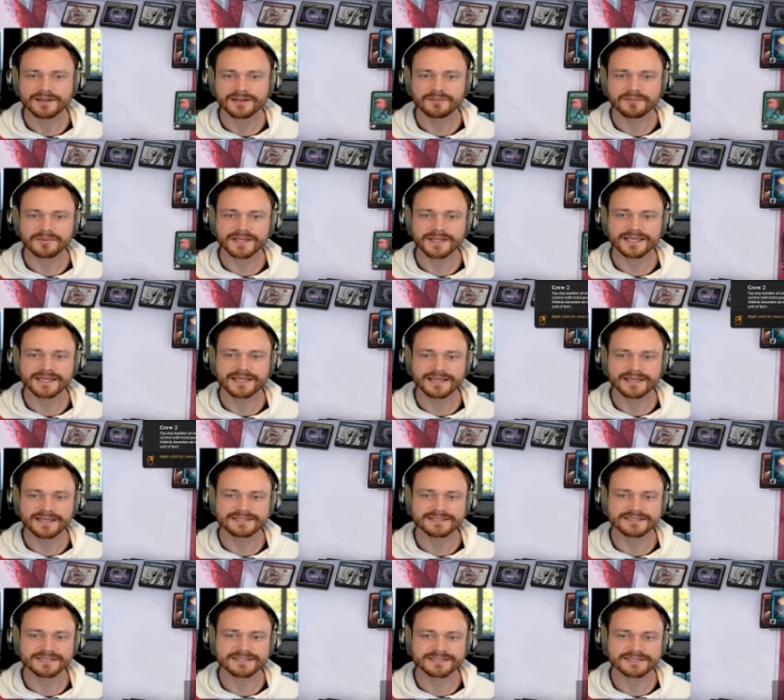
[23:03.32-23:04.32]
Playing
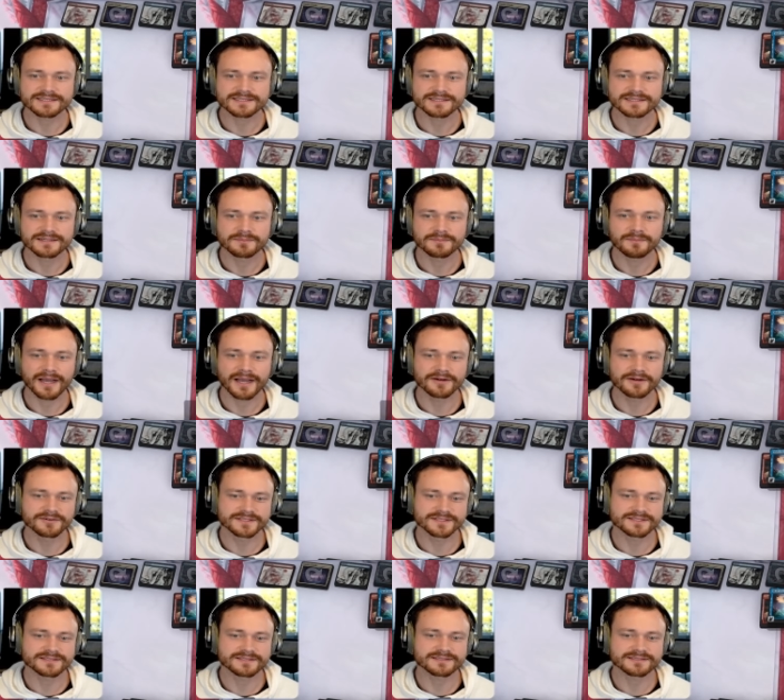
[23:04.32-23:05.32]
Is It
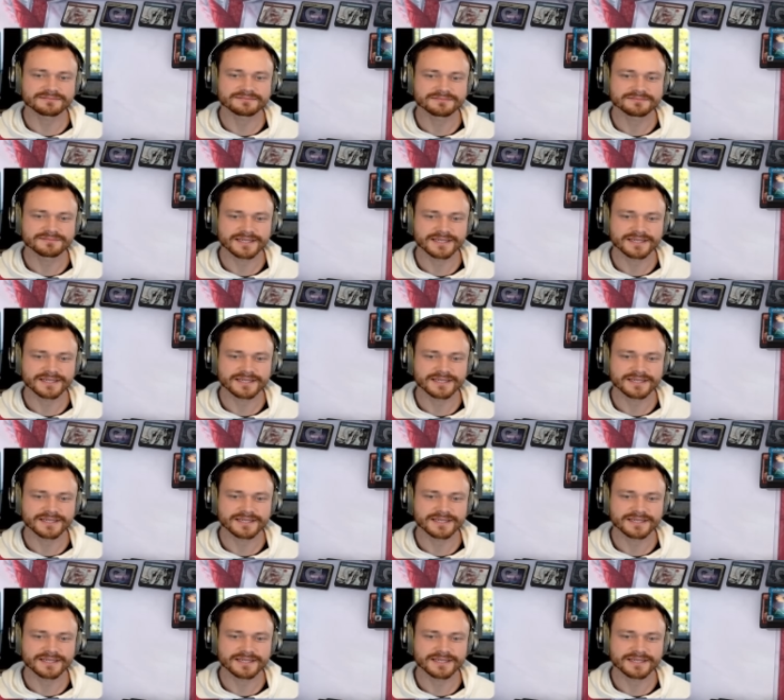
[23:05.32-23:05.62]
Pirates.